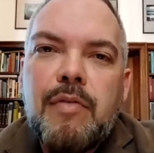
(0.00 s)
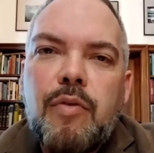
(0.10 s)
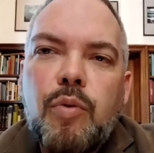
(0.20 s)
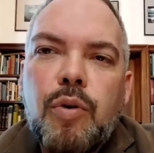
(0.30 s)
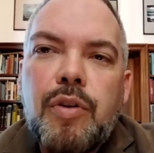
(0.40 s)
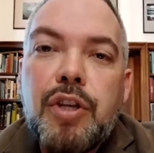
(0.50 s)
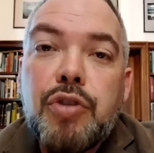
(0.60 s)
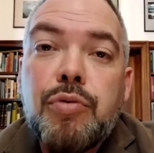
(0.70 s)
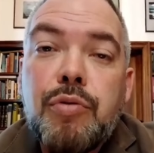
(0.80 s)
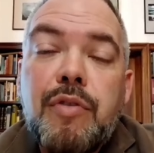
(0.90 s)
for the
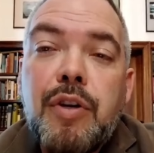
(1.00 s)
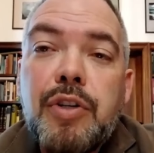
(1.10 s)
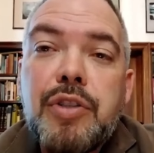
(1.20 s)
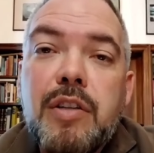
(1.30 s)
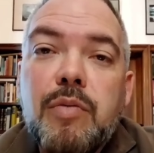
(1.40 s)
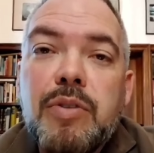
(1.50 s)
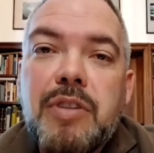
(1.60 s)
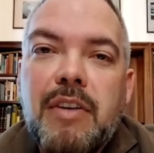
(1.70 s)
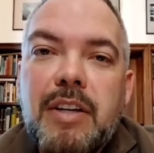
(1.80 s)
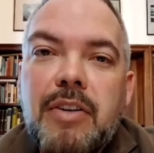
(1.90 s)
true version of what's
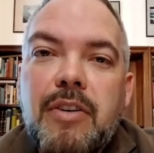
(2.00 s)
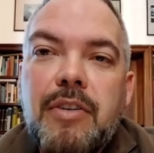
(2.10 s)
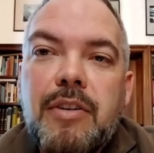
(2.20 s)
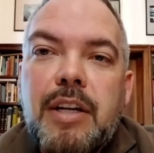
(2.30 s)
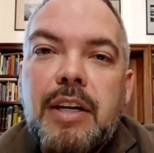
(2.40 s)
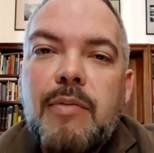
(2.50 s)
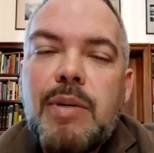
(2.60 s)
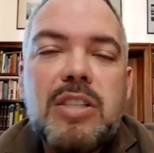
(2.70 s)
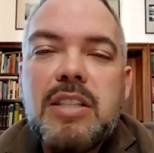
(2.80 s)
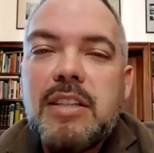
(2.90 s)
going on. And
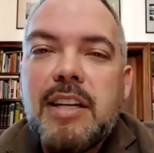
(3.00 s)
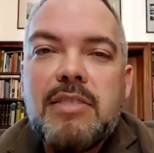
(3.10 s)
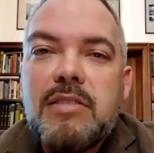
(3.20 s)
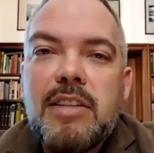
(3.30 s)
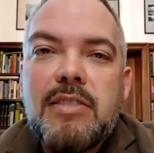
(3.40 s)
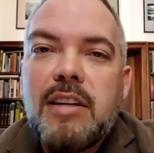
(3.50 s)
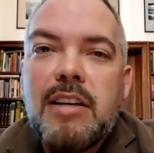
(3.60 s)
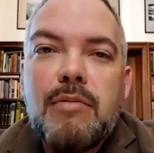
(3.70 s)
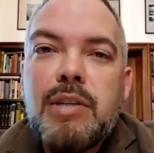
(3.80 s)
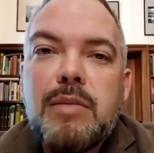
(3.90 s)
we just think that's
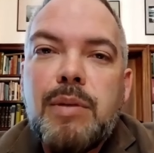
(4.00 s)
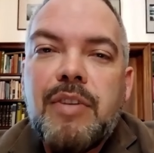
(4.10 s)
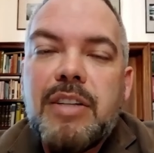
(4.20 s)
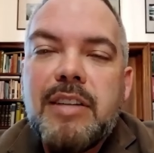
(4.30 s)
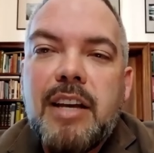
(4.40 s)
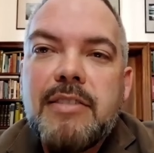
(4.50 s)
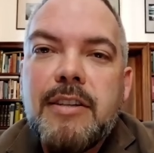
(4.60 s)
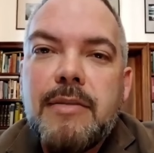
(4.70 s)
a recipe for disaster.